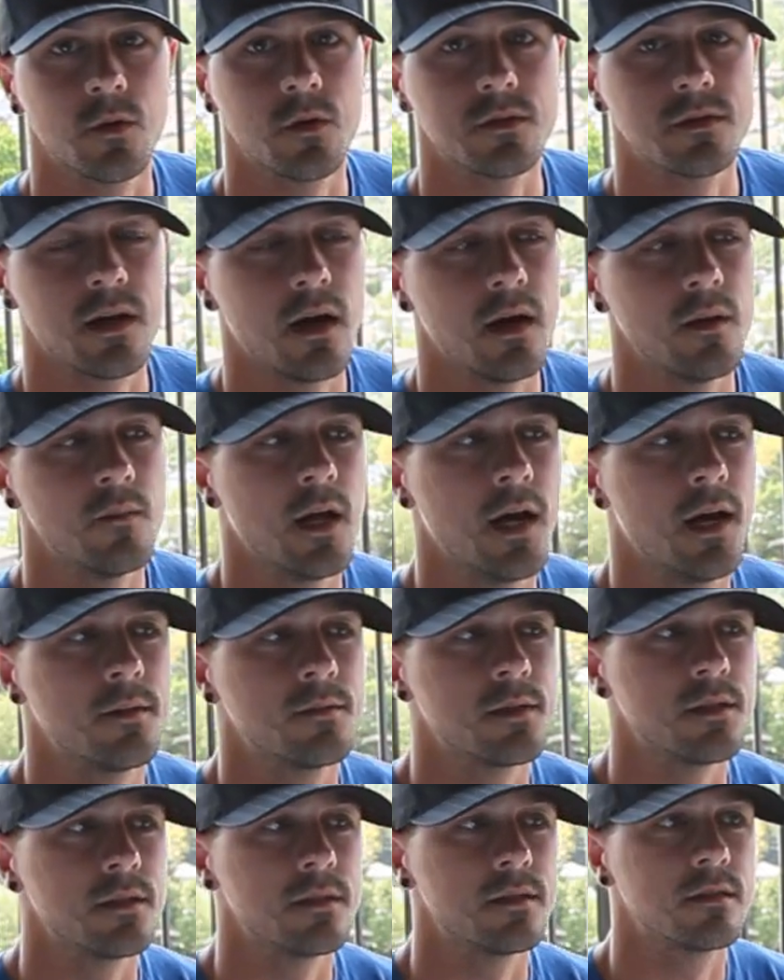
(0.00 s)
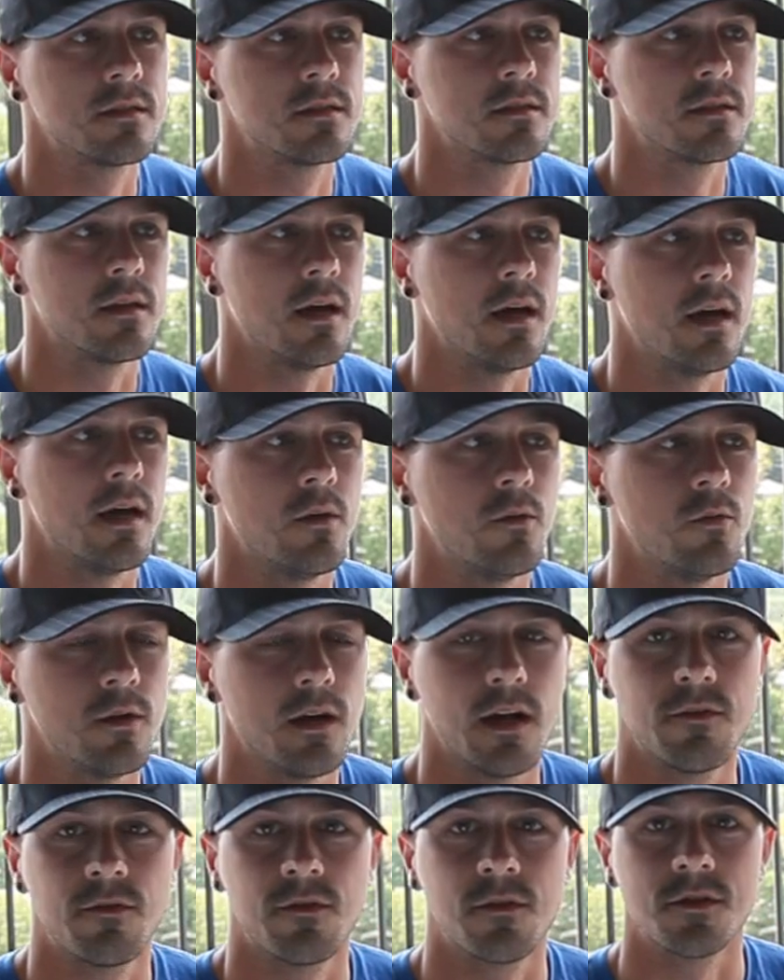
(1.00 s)
about time lapses. When
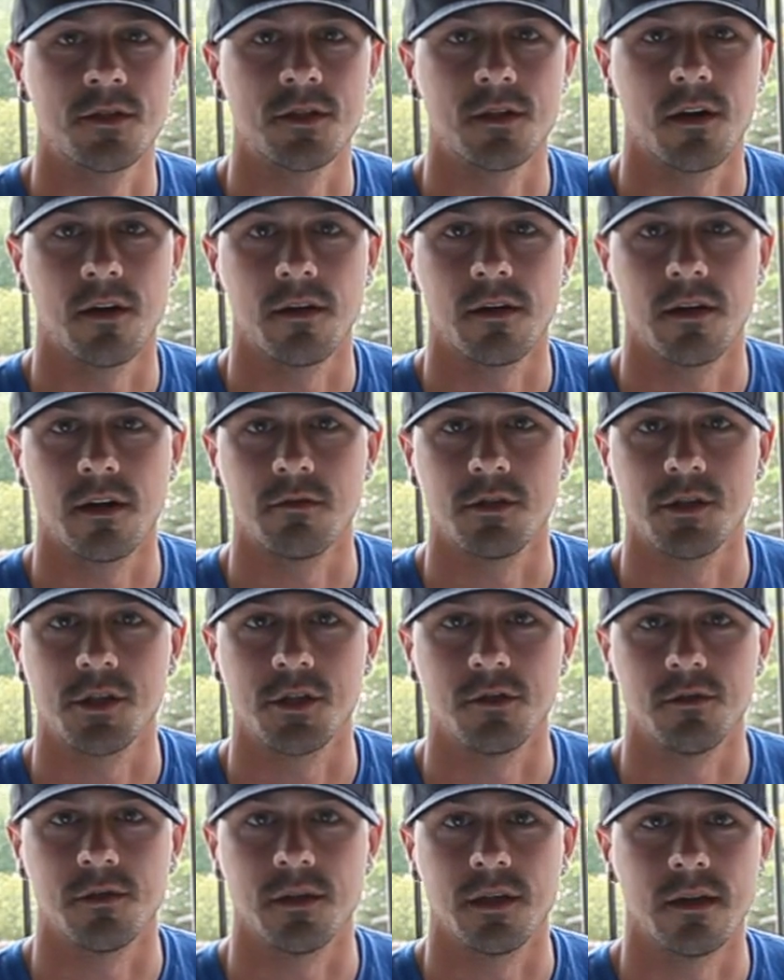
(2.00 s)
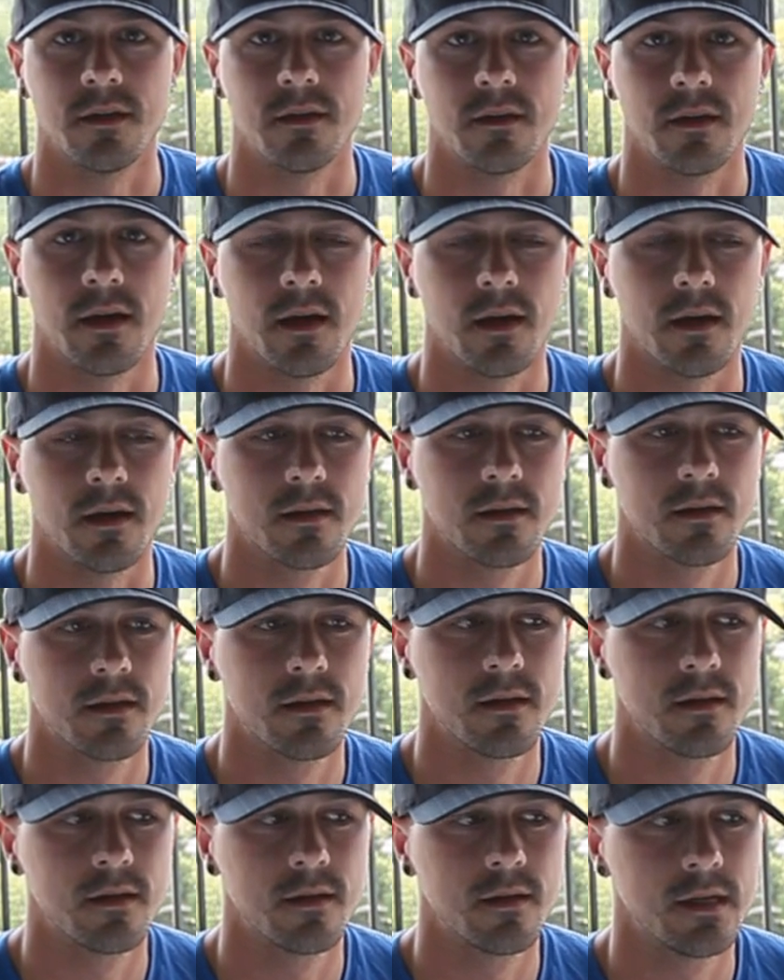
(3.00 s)
I first started, I would shoot in
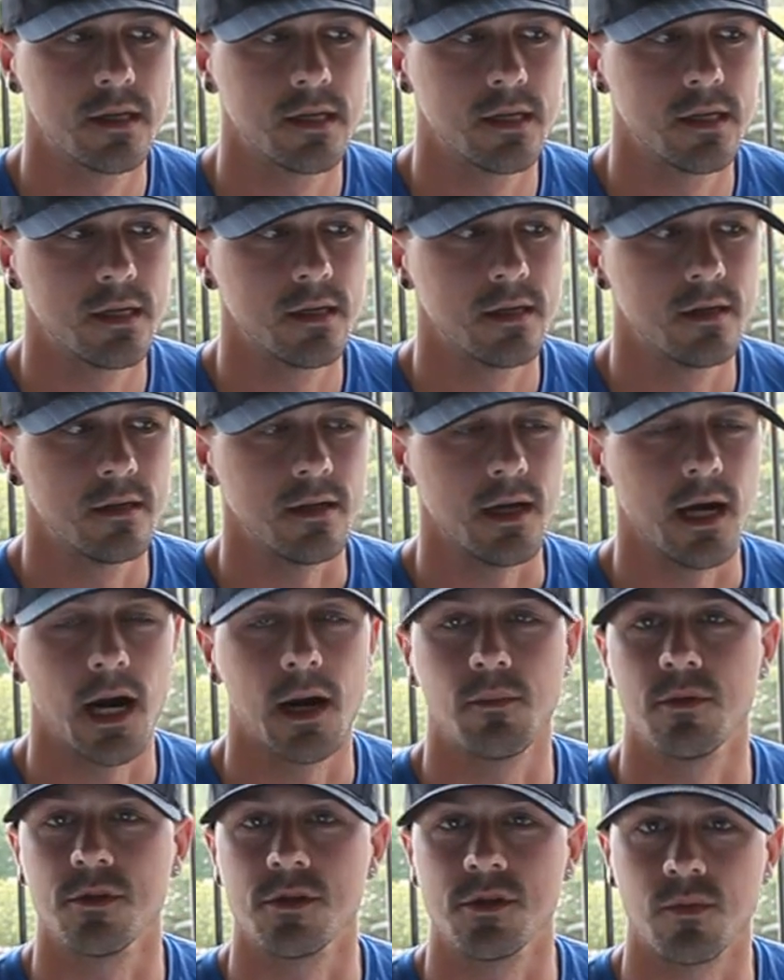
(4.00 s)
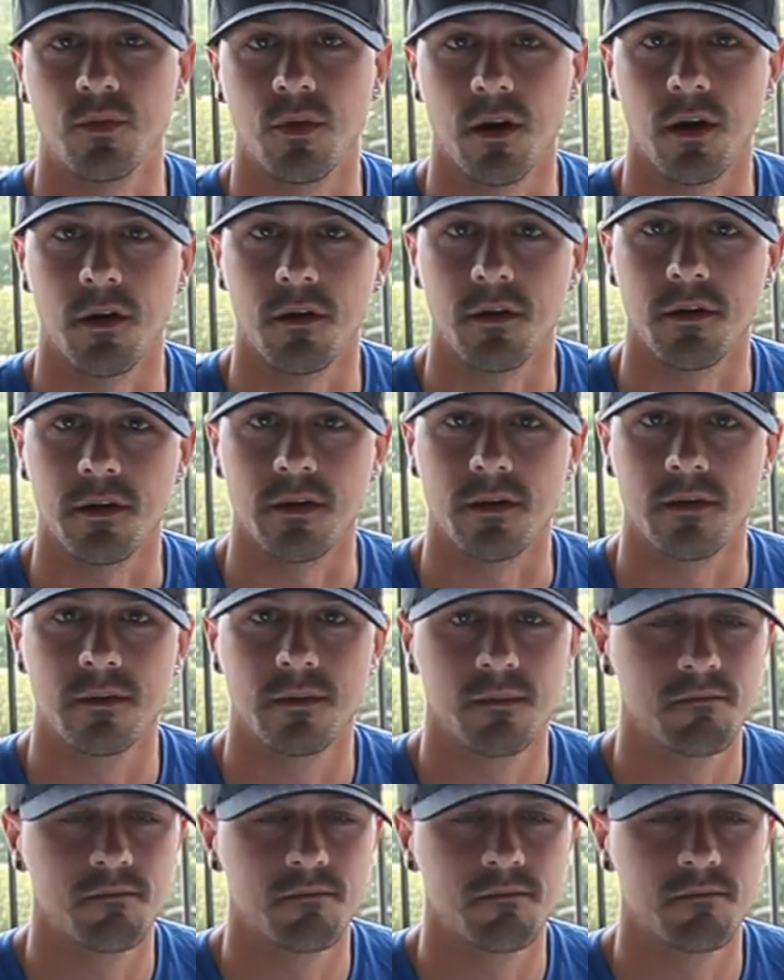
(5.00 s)
aperture priority.